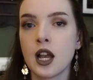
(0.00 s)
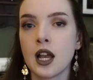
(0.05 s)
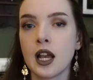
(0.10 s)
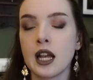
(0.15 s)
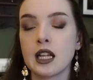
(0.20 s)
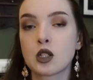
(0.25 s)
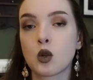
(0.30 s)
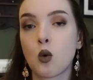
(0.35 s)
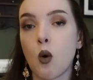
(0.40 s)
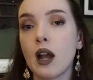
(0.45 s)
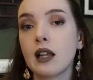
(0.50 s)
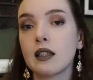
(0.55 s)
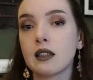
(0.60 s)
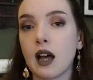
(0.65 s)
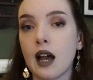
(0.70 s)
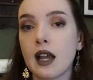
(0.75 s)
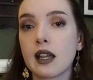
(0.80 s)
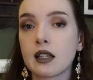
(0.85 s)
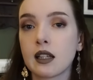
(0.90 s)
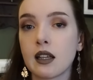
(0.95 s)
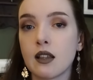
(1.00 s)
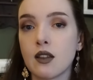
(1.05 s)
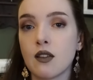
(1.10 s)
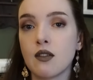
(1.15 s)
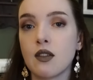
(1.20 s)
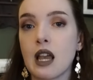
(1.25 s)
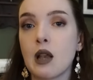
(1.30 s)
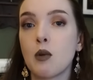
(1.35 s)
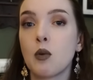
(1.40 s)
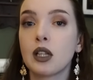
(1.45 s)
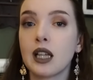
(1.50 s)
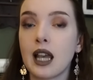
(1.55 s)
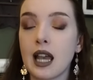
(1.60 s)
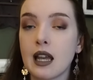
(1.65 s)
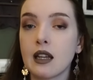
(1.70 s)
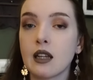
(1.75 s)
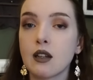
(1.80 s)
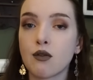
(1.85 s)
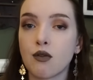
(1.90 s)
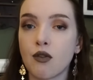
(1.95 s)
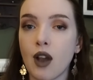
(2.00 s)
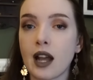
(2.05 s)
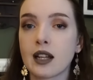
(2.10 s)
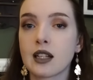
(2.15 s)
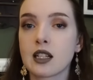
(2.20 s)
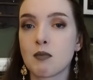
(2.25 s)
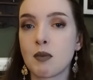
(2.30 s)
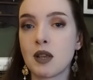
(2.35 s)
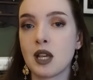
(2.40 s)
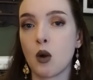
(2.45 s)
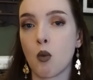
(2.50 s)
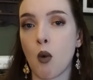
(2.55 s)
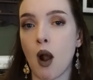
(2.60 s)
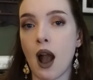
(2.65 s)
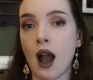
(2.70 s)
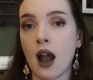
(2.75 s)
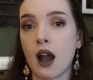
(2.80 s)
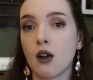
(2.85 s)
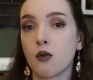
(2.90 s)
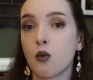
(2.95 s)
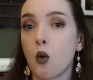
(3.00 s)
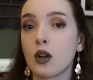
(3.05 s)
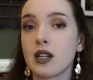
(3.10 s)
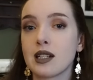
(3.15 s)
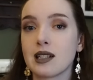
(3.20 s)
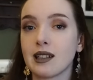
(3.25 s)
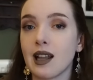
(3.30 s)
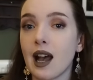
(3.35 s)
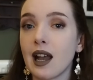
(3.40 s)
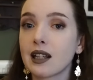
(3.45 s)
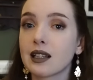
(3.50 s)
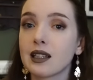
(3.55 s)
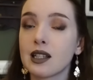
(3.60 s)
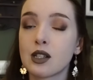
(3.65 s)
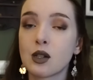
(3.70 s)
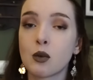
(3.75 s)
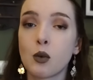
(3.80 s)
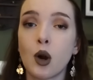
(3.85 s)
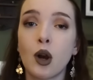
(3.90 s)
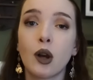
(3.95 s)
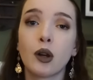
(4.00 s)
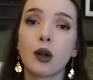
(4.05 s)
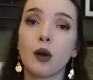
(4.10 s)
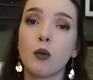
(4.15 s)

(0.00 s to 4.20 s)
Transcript: it's quite likely that they will in advance be aware of what is likely to work